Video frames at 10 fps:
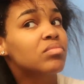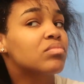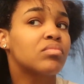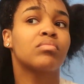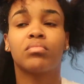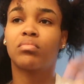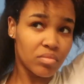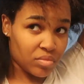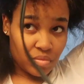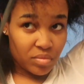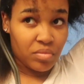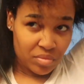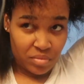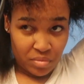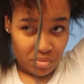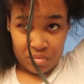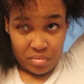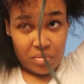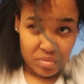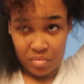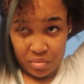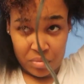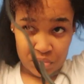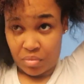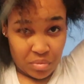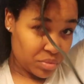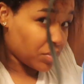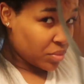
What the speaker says: So it's not really gonna show the